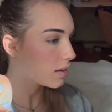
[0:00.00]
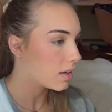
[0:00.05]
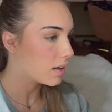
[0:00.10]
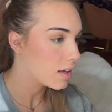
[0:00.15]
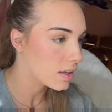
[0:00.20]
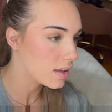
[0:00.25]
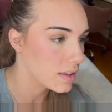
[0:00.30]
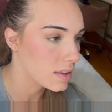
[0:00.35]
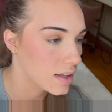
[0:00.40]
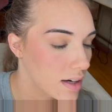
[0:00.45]

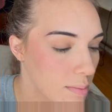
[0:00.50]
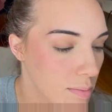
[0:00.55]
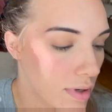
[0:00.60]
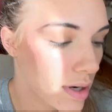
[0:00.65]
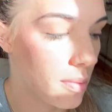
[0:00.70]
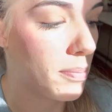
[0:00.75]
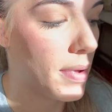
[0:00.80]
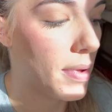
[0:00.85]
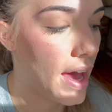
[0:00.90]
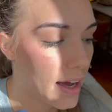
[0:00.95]
And then I'm
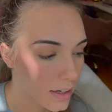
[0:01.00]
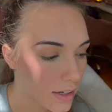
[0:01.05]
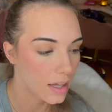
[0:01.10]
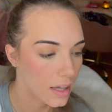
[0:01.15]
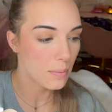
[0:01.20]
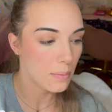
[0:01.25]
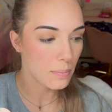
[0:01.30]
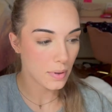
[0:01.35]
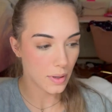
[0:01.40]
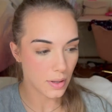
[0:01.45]
gonna back
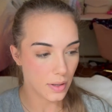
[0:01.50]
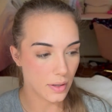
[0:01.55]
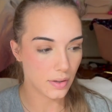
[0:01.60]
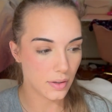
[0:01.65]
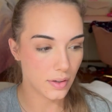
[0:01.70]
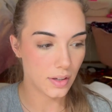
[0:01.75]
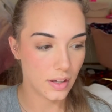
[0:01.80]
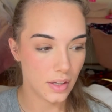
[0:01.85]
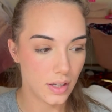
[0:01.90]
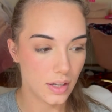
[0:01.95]
up.
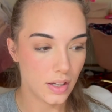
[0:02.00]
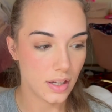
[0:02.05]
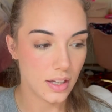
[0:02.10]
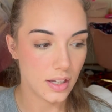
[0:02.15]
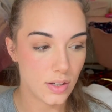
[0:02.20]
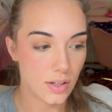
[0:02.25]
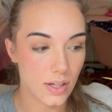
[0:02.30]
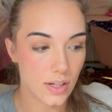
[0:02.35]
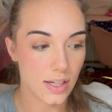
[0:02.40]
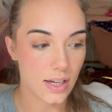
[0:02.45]

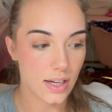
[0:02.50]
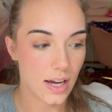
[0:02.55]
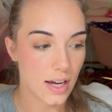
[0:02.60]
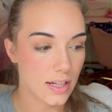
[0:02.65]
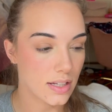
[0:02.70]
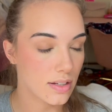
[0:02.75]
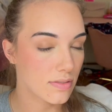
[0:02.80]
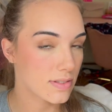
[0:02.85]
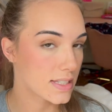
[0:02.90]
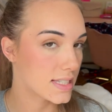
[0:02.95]
You can
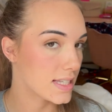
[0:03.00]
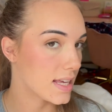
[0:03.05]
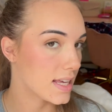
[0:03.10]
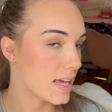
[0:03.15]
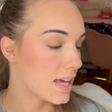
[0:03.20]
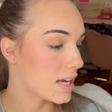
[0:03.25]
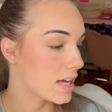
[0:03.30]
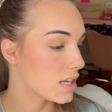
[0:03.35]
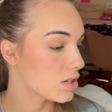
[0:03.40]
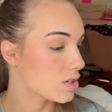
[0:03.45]
kind of
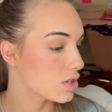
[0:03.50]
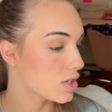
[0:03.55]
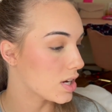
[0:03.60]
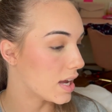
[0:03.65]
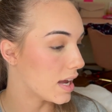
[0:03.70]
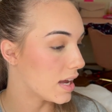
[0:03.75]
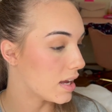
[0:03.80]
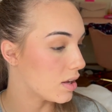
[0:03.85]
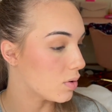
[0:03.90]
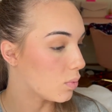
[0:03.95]
see in
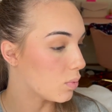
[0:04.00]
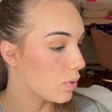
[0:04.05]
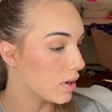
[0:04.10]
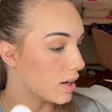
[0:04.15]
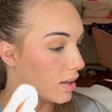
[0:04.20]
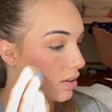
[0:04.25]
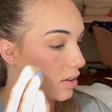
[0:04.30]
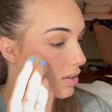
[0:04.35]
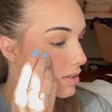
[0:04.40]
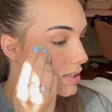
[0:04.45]
shade what
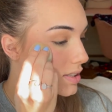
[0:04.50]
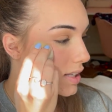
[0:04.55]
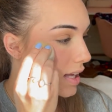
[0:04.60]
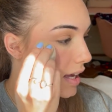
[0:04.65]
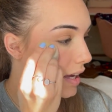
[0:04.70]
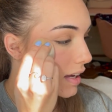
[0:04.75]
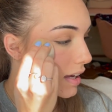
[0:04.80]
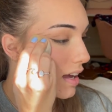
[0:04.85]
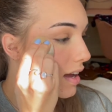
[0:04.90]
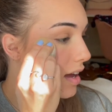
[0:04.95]
it looks
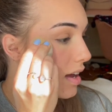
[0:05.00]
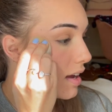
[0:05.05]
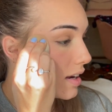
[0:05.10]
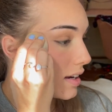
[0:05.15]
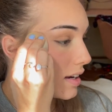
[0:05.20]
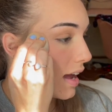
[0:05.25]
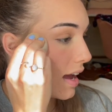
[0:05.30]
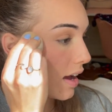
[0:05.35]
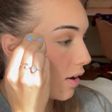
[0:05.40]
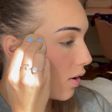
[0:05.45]
like.
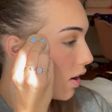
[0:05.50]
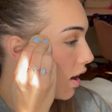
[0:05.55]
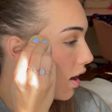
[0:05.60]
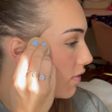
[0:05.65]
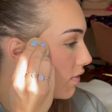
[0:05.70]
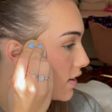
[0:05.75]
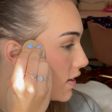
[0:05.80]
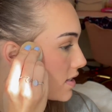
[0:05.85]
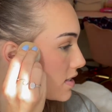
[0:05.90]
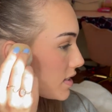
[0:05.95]
Now,
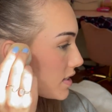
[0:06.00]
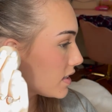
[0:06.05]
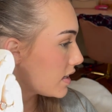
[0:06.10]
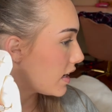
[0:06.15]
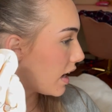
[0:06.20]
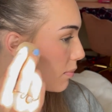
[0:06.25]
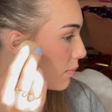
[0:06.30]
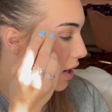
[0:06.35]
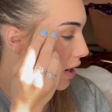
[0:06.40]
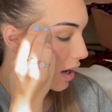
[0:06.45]
obviously
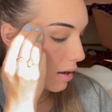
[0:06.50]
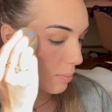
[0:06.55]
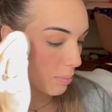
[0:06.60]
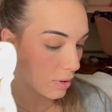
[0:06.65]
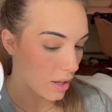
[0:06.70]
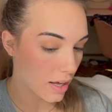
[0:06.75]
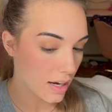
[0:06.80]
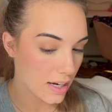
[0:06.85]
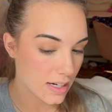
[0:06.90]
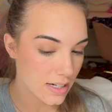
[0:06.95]
I'm not
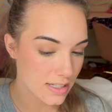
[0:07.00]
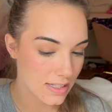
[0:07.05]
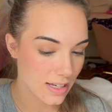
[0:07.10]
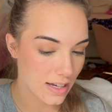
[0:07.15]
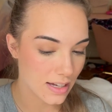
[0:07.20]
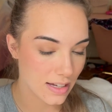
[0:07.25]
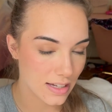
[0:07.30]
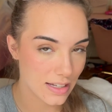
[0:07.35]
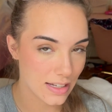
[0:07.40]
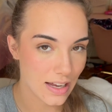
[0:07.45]
applying a
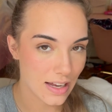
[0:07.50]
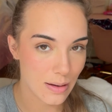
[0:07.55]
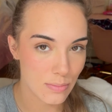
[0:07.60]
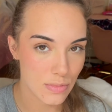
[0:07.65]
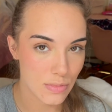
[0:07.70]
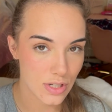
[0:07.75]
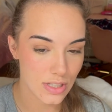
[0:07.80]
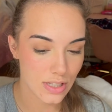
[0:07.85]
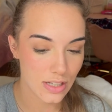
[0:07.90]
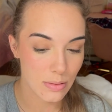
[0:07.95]
ton. I'm
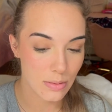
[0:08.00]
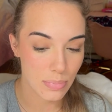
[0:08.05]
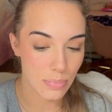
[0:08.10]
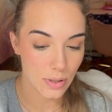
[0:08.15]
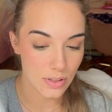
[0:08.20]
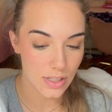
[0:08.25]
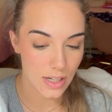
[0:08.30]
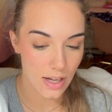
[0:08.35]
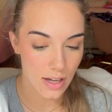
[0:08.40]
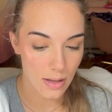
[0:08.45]
just gonna
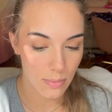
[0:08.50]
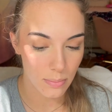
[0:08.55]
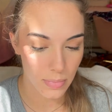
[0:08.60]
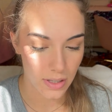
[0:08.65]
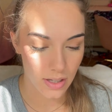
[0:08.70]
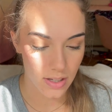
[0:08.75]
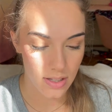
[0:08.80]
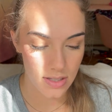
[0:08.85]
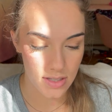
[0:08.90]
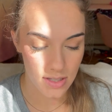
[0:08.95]
build it up
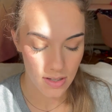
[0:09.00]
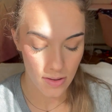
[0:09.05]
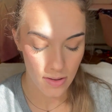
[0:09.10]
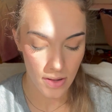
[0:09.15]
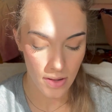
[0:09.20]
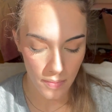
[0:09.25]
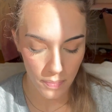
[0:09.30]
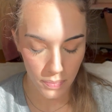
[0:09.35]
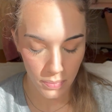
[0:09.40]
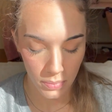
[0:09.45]
because,
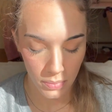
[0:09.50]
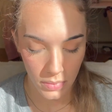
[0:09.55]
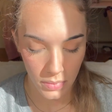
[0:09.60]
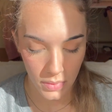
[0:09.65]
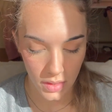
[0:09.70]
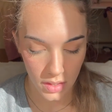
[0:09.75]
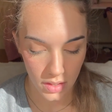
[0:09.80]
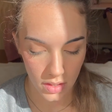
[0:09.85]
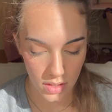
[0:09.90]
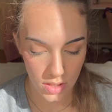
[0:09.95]

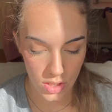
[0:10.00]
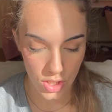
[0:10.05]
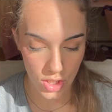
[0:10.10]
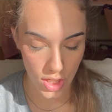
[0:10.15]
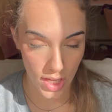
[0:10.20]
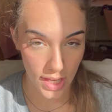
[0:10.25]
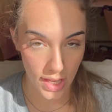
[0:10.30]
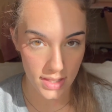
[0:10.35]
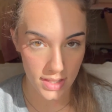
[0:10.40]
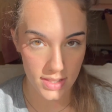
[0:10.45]

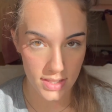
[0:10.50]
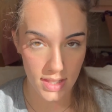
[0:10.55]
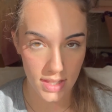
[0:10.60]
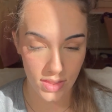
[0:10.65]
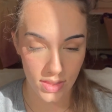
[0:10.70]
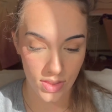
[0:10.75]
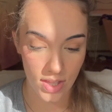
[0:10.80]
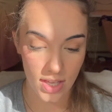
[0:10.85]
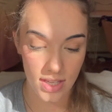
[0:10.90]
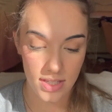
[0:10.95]
geez,
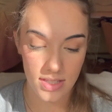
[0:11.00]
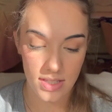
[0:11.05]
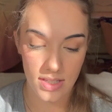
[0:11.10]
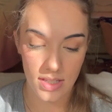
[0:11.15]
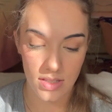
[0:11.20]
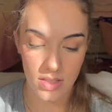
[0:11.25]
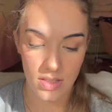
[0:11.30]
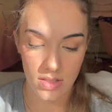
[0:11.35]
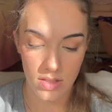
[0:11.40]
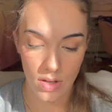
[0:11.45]
this
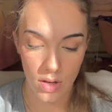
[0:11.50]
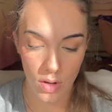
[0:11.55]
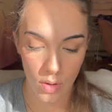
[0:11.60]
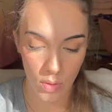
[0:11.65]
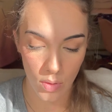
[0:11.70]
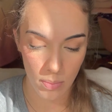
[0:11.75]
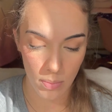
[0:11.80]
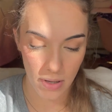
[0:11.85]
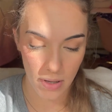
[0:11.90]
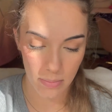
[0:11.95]
is
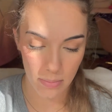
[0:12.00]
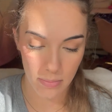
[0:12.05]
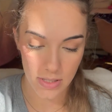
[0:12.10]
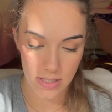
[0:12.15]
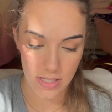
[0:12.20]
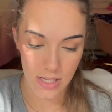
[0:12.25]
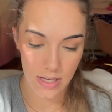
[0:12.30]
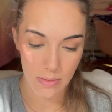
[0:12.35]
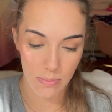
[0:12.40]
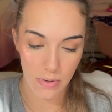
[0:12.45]
so
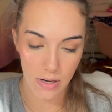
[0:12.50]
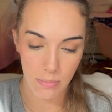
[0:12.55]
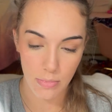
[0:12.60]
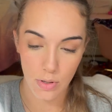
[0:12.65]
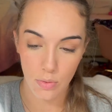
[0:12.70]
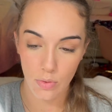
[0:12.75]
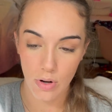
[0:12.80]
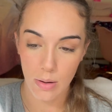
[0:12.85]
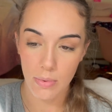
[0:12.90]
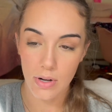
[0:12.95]
pigmented, but I'm gonna
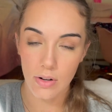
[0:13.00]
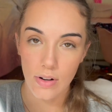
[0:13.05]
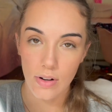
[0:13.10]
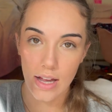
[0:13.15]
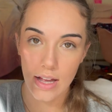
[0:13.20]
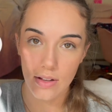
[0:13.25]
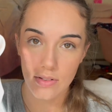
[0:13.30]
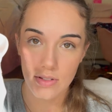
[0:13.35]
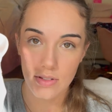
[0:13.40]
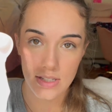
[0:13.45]
rub it
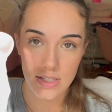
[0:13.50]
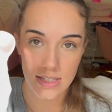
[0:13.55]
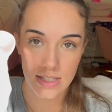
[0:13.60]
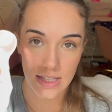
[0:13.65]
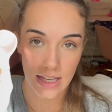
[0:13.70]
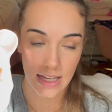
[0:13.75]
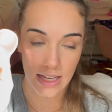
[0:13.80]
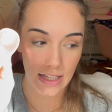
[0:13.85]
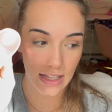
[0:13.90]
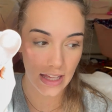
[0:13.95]
around
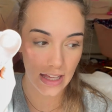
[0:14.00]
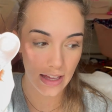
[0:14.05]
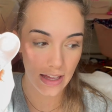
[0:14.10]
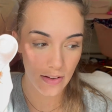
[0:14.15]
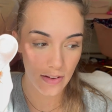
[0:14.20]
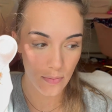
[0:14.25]
slightly.